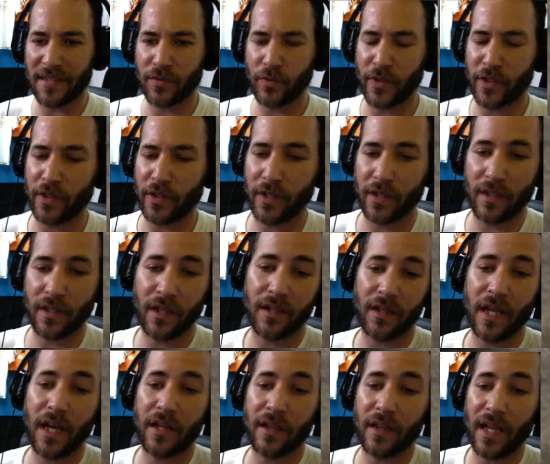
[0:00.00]
we could, Wait,
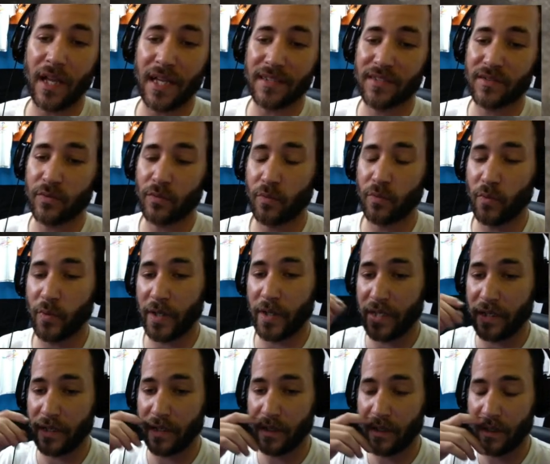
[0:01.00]
un- unless
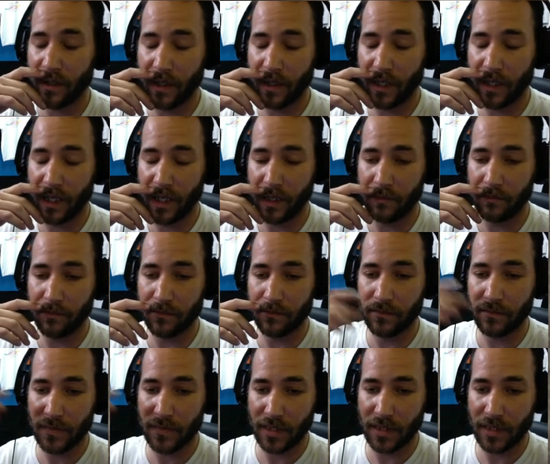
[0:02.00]
we. Um,